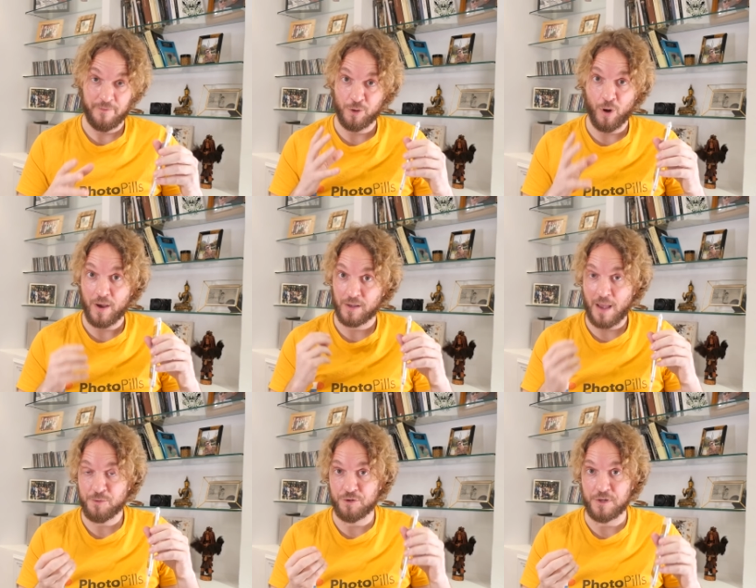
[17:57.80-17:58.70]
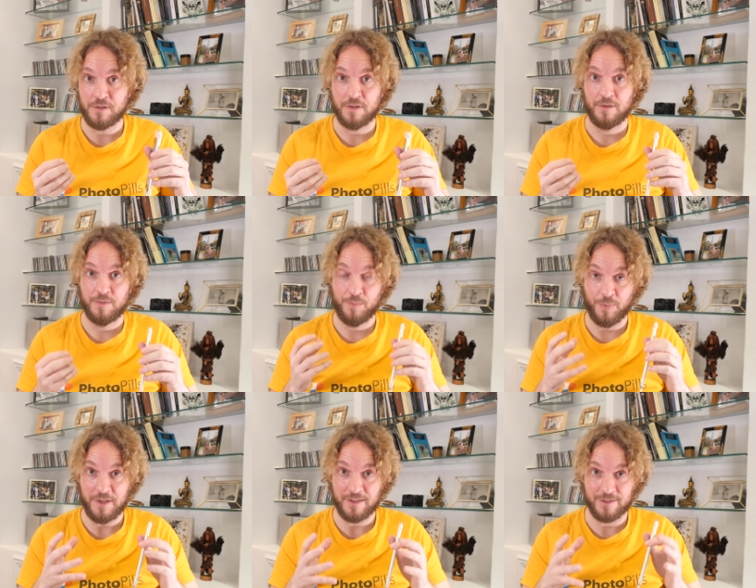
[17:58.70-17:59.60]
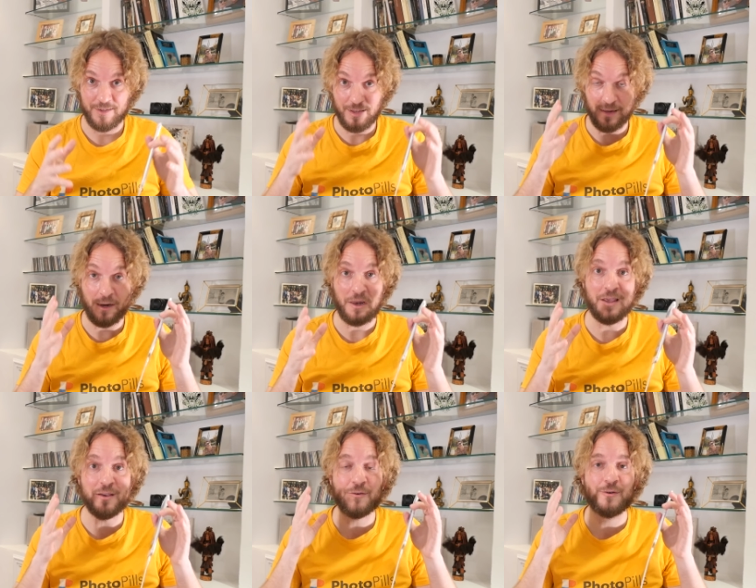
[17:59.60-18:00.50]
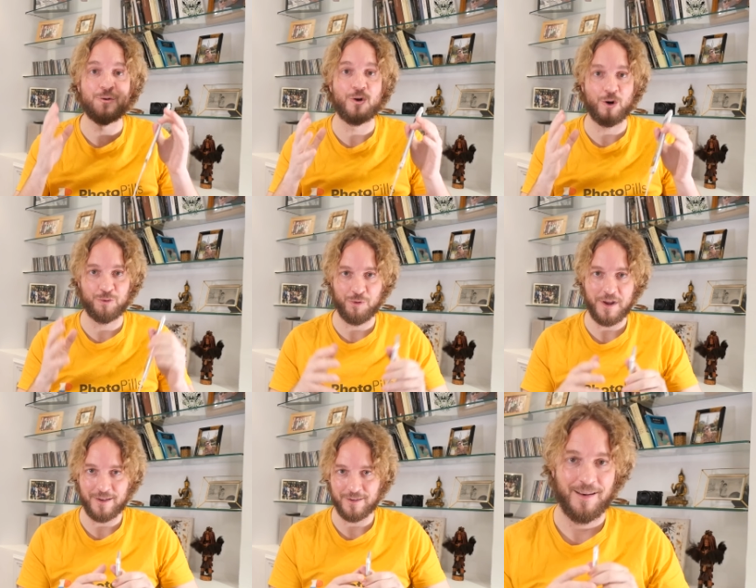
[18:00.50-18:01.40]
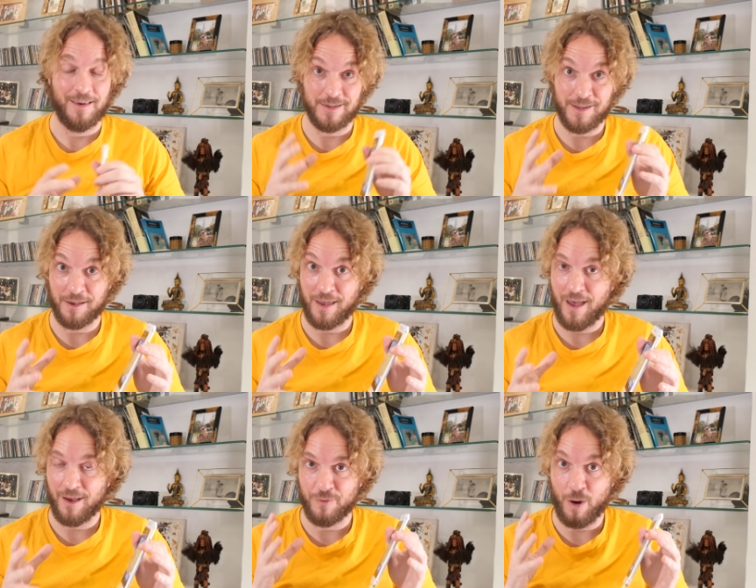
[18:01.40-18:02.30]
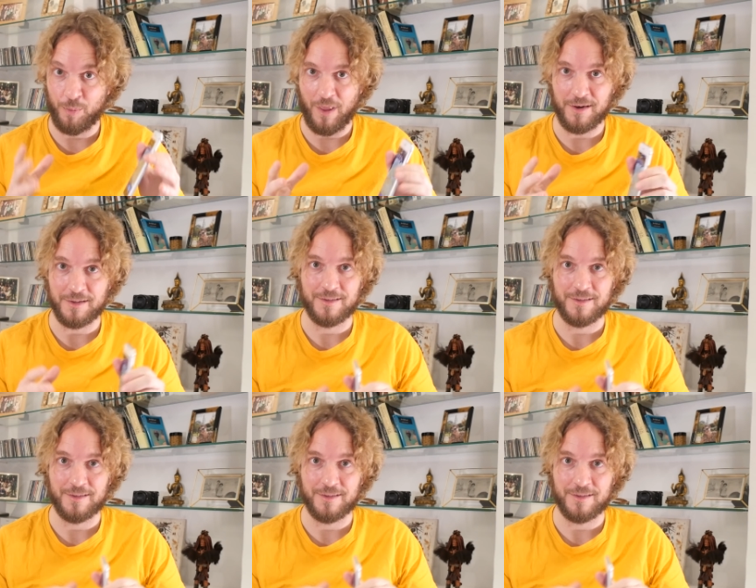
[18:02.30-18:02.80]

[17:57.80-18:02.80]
you go and capture it, please leave no trace. Let's take care of our planet.